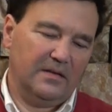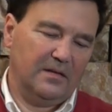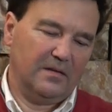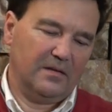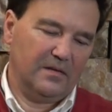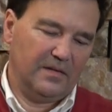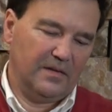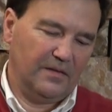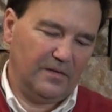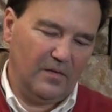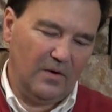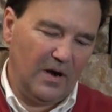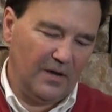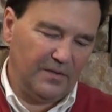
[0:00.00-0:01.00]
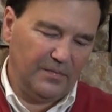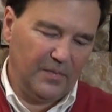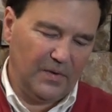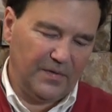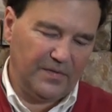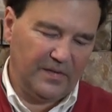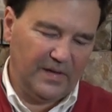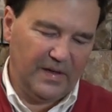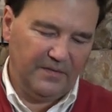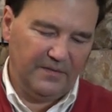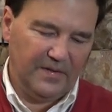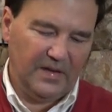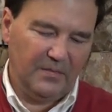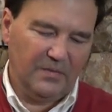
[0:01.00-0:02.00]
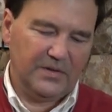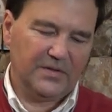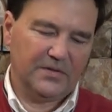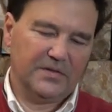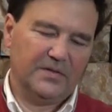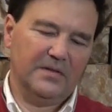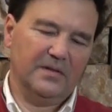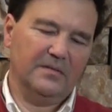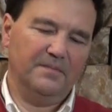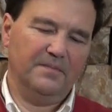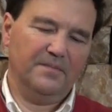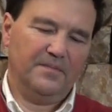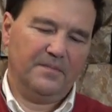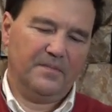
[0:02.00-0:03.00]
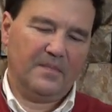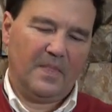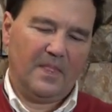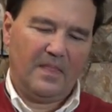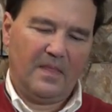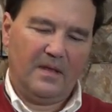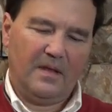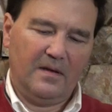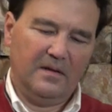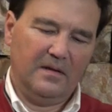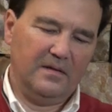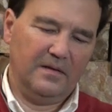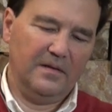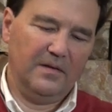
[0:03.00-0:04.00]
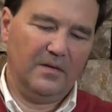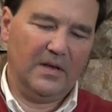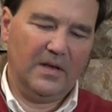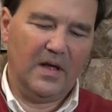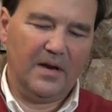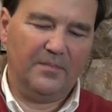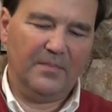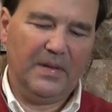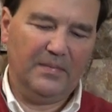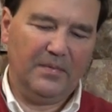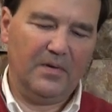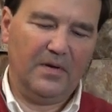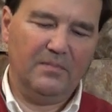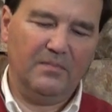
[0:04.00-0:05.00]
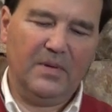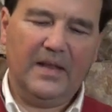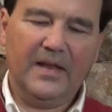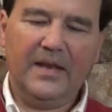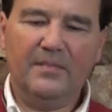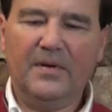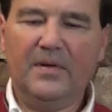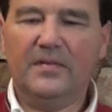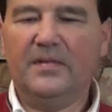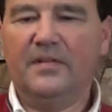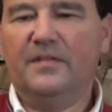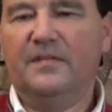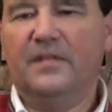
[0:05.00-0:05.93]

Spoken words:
this cross bolt safety, which a lot of people complain about this